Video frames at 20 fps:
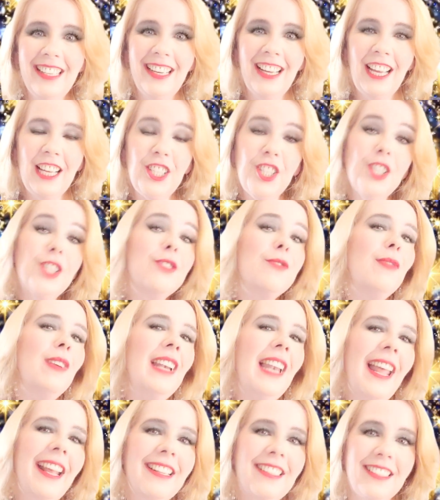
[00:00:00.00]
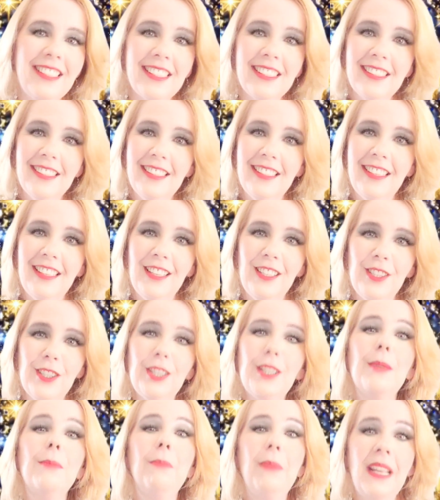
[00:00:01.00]
and just relaxing into
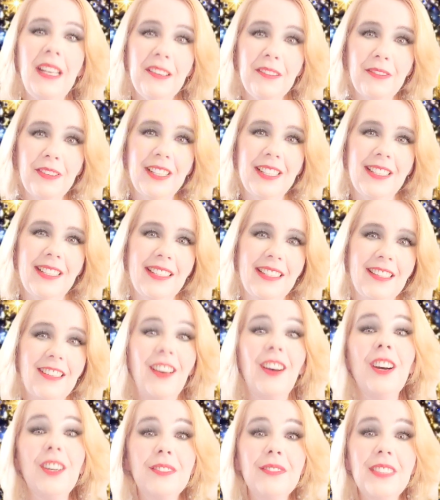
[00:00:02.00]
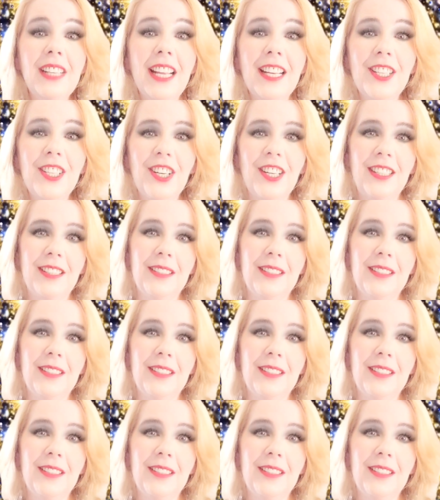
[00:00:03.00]
the benefits of nature.